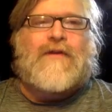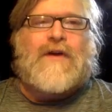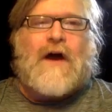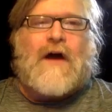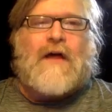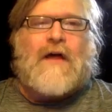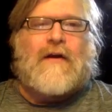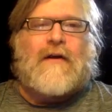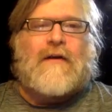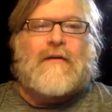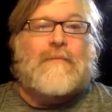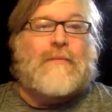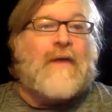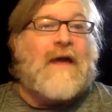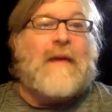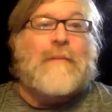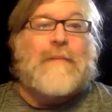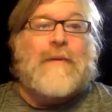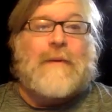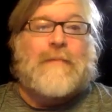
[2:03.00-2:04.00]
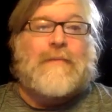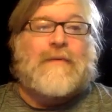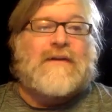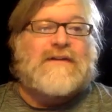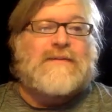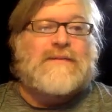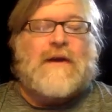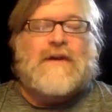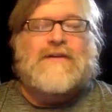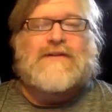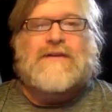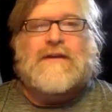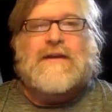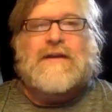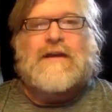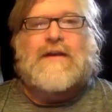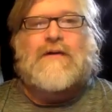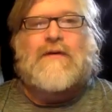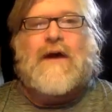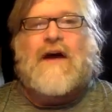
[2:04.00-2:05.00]
color, black people
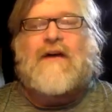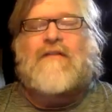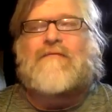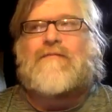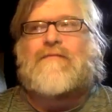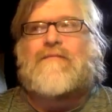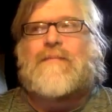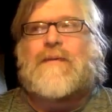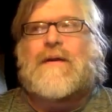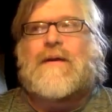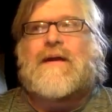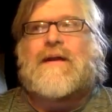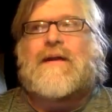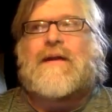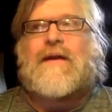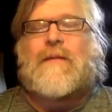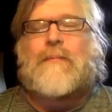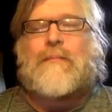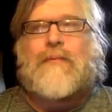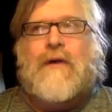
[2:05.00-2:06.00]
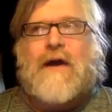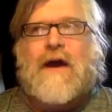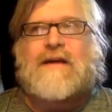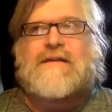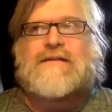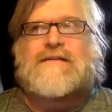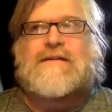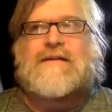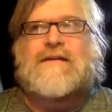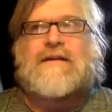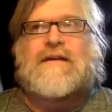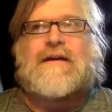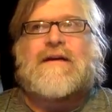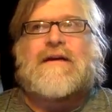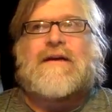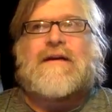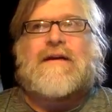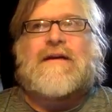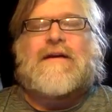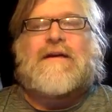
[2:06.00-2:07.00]
especially, who have been oppressed
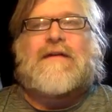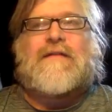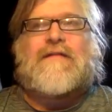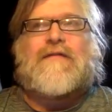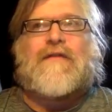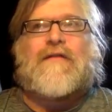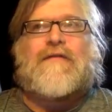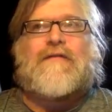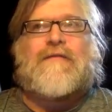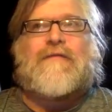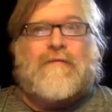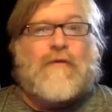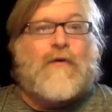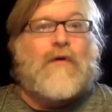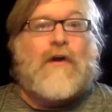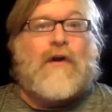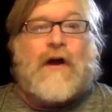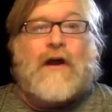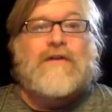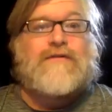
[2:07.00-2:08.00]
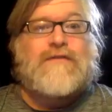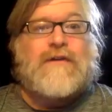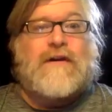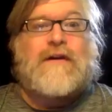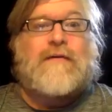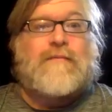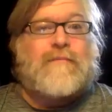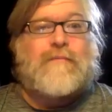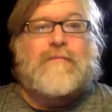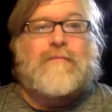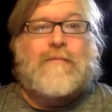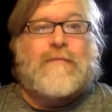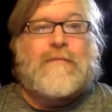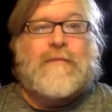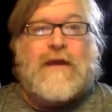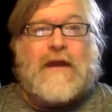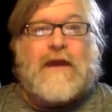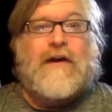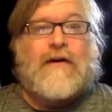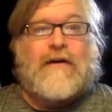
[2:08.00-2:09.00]
for 400
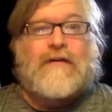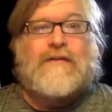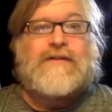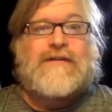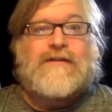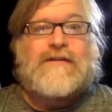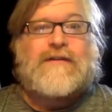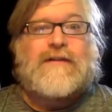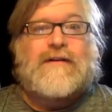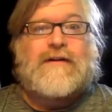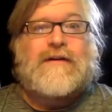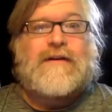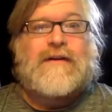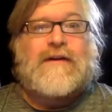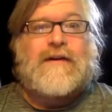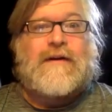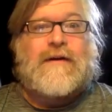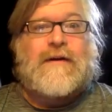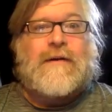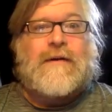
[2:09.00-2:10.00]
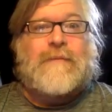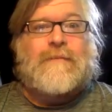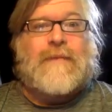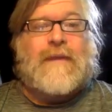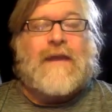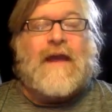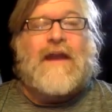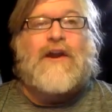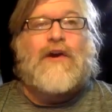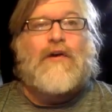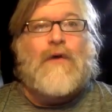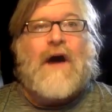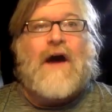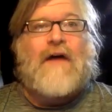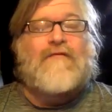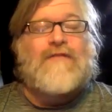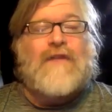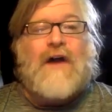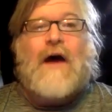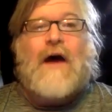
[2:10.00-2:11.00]
years and who
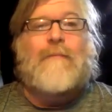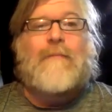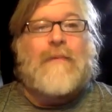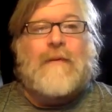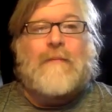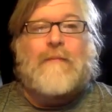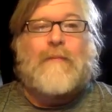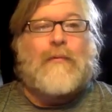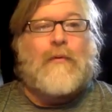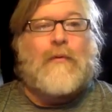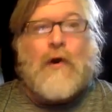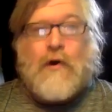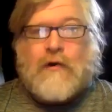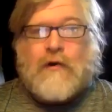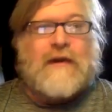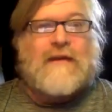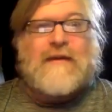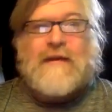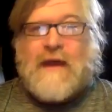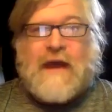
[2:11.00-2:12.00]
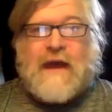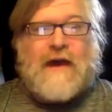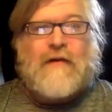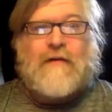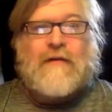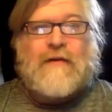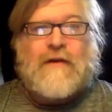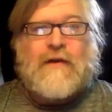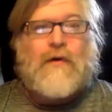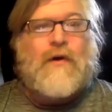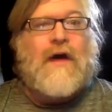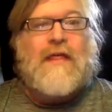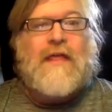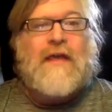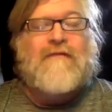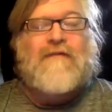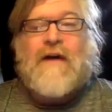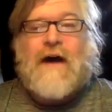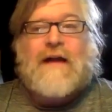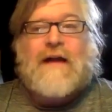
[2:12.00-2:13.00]
have not been broken down. They've